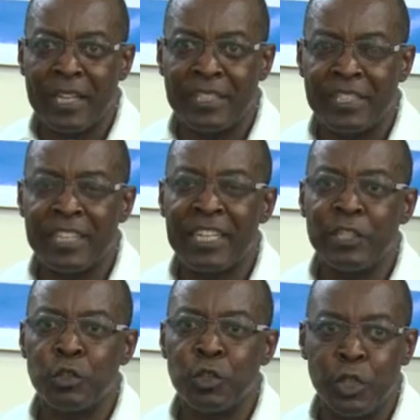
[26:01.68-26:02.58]
are assessing
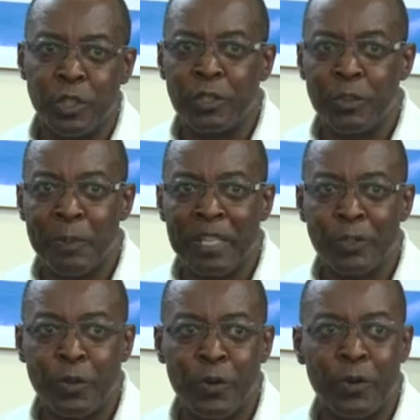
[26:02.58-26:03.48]
institutions
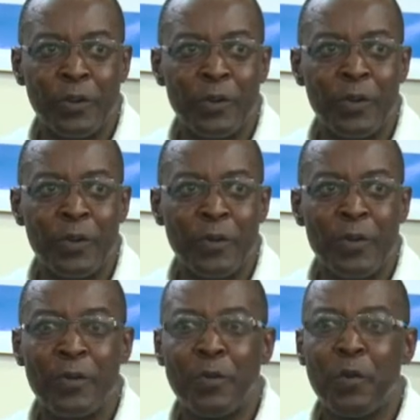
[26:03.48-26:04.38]
based on
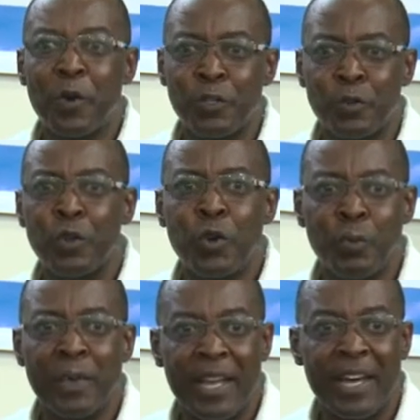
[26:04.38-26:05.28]
what should
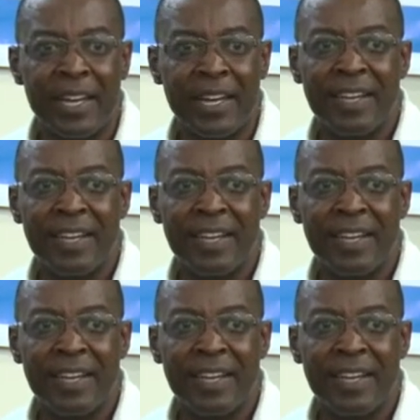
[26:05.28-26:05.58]
not be there.